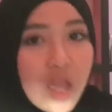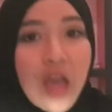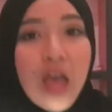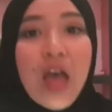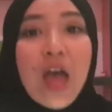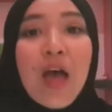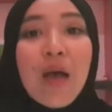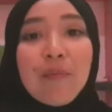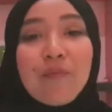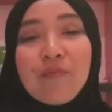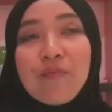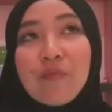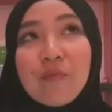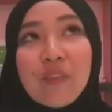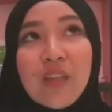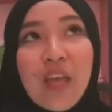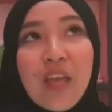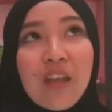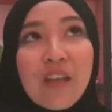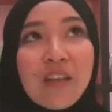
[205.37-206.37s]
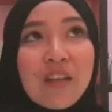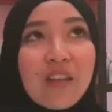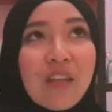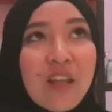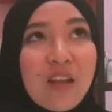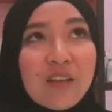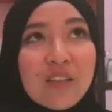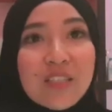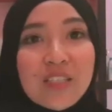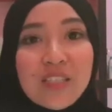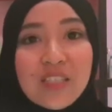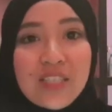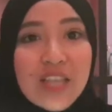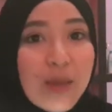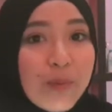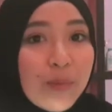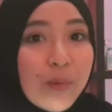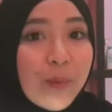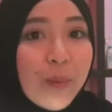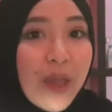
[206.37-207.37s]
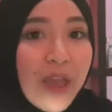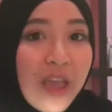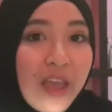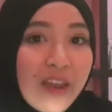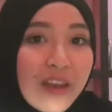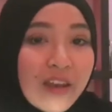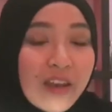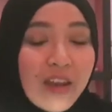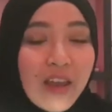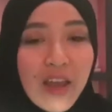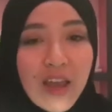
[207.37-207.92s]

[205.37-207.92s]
then there's demi matte,